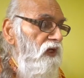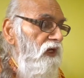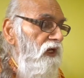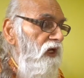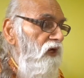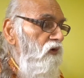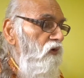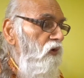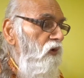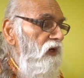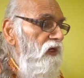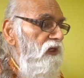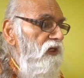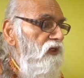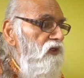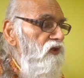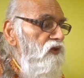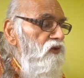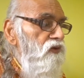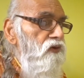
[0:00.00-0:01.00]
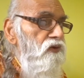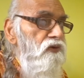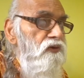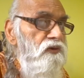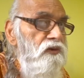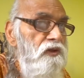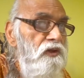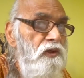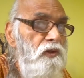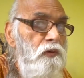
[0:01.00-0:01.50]
According
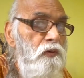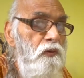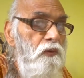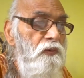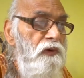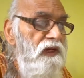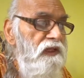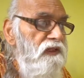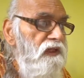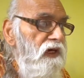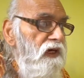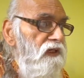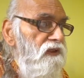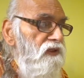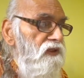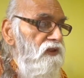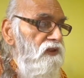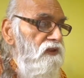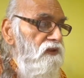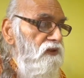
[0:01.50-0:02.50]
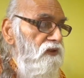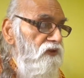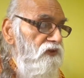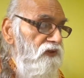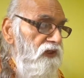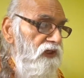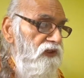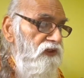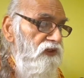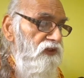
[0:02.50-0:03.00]
to Vedant
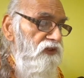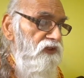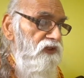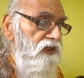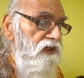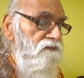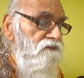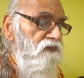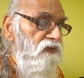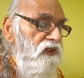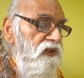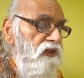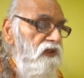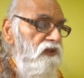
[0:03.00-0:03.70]
tradition,